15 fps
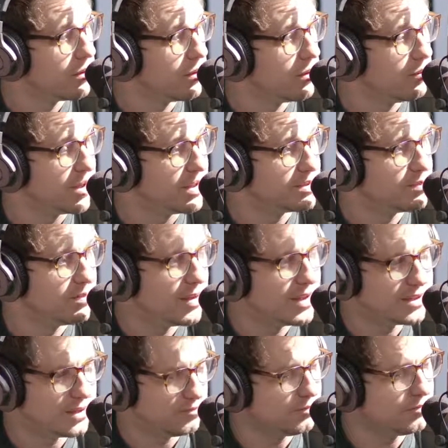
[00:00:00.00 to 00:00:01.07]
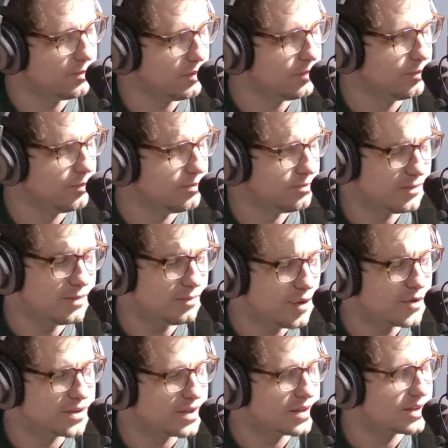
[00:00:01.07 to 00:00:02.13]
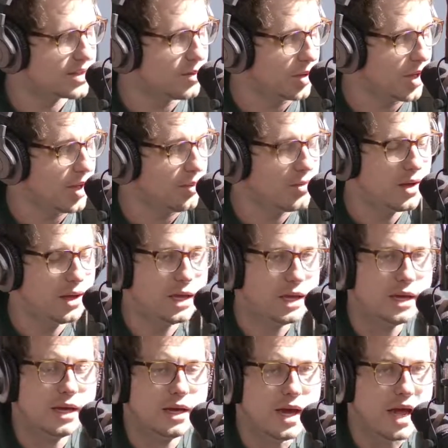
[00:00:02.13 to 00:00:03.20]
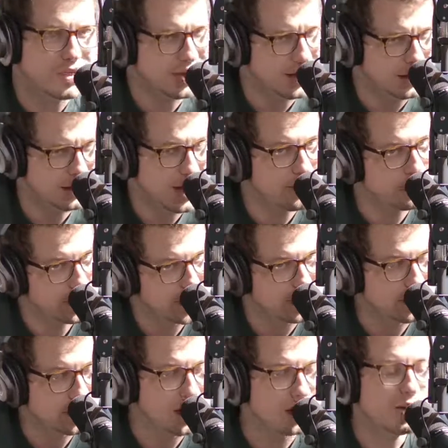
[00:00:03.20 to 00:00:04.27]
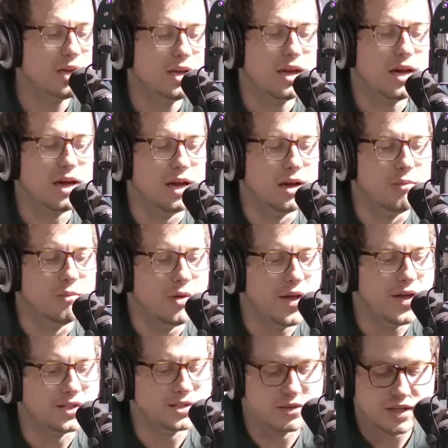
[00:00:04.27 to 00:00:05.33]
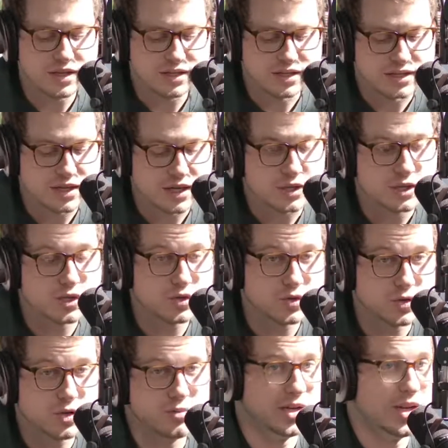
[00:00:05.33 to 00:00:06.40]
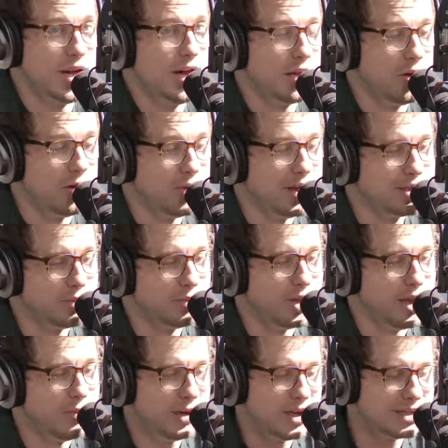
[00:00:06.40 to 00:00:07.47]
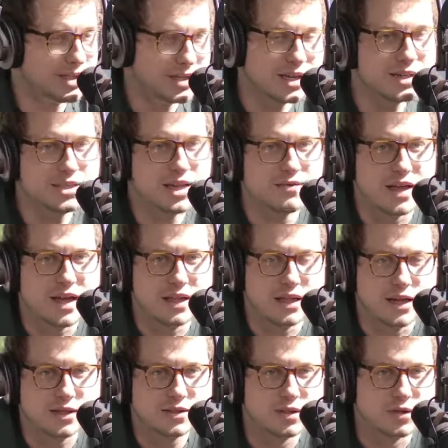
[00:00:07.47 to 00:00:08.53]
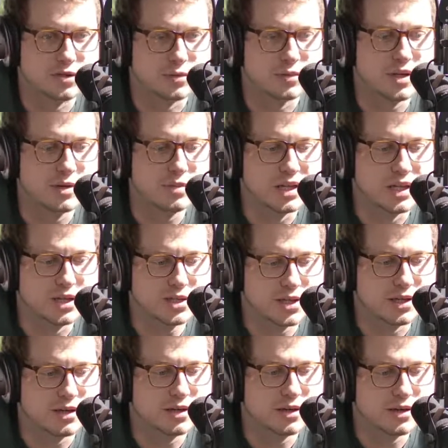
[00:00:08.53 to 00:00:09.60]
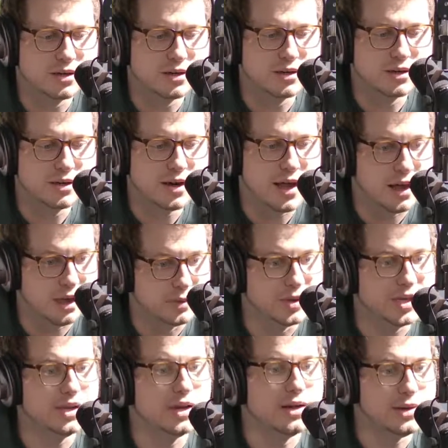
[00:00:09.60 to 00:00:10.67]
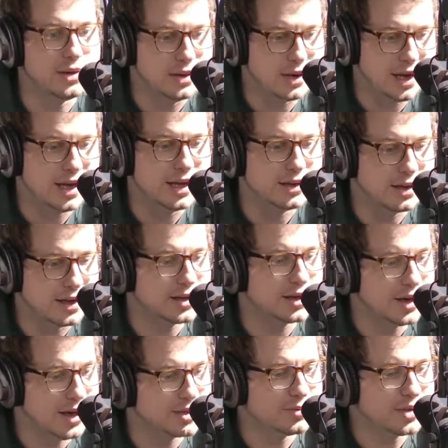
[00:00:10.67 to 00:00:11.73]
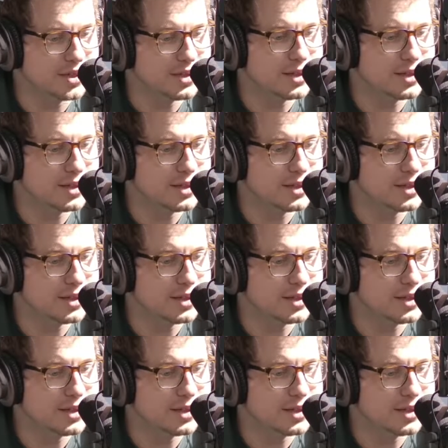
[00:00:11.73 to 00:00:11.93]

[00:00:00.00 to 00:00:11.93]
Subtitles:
but it's mostly the same game. I think I haven't played Dune yet, and so this is extremely high on my to play because it does have that like social manipulation element a lot, like Cosmic does.